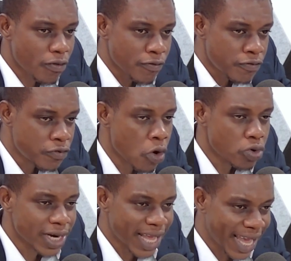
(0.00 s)

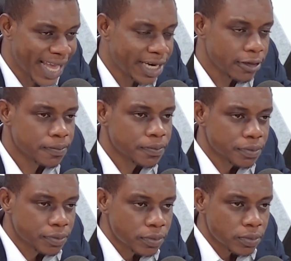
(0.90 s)
vote in
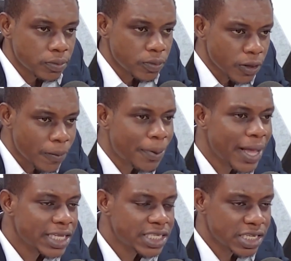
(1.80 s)

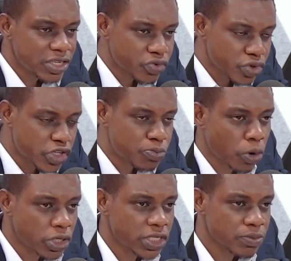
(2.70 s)
persons
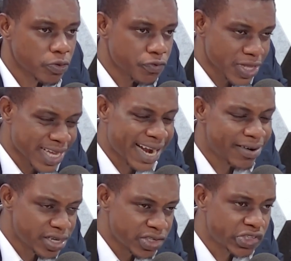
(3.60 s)
responsible for the
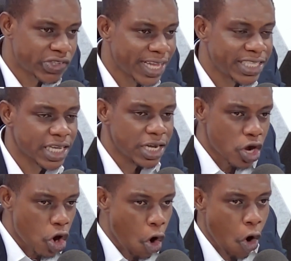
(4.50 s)
current state
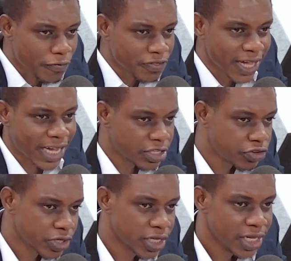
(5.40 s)
of the
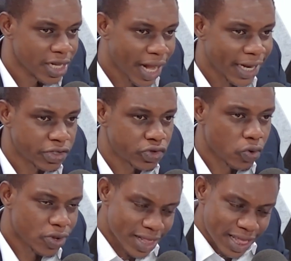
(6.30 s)
country. And
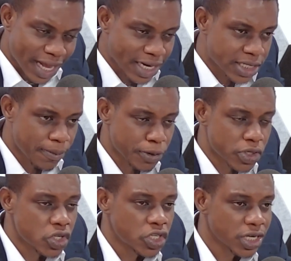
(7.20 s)
so that is a
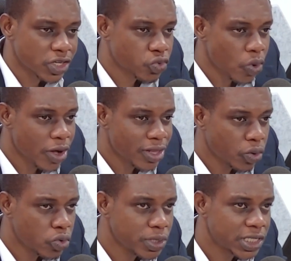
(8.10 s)
position as well that
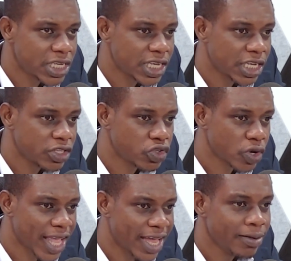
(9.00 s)
we'll be seeking to
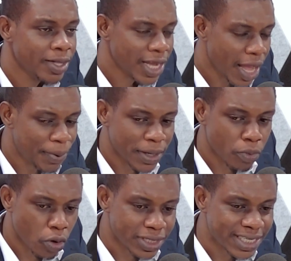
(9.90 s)
get a bit
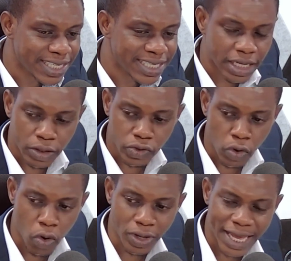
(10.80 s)
more details
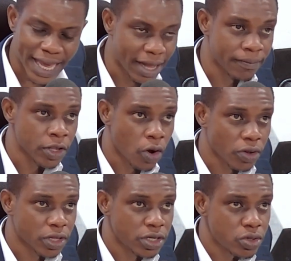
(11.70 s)
on here
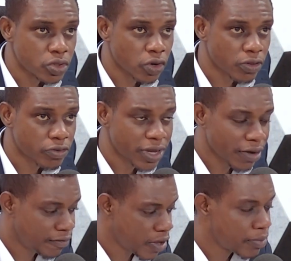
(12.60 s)
on the news on
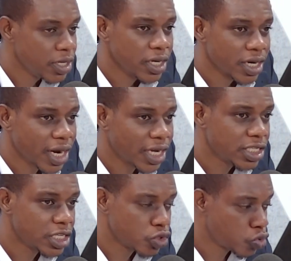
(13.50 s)
3FM
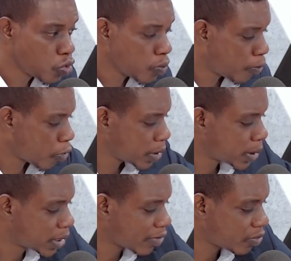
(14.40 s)

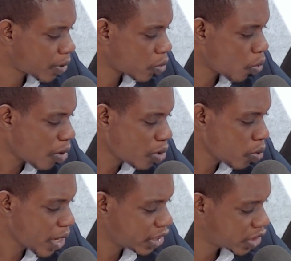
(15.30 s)
92.7. but while we
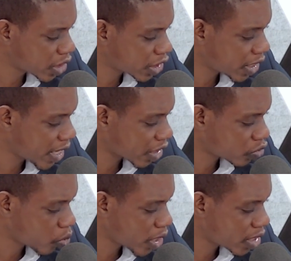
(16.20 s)
wait to
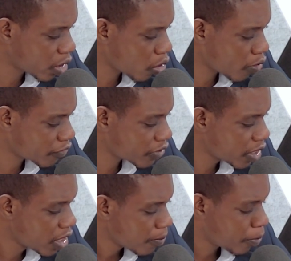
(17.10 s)
connect with a lot of the
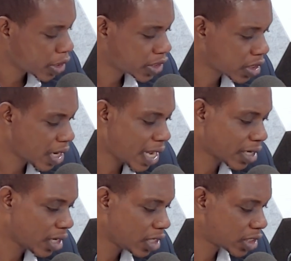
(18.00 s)
political
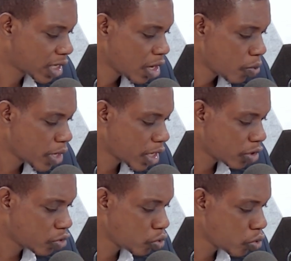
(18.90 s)
analysts, we
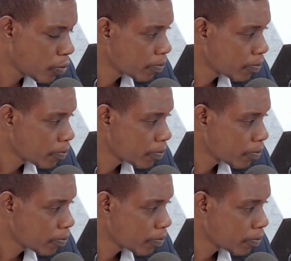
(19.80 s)
can do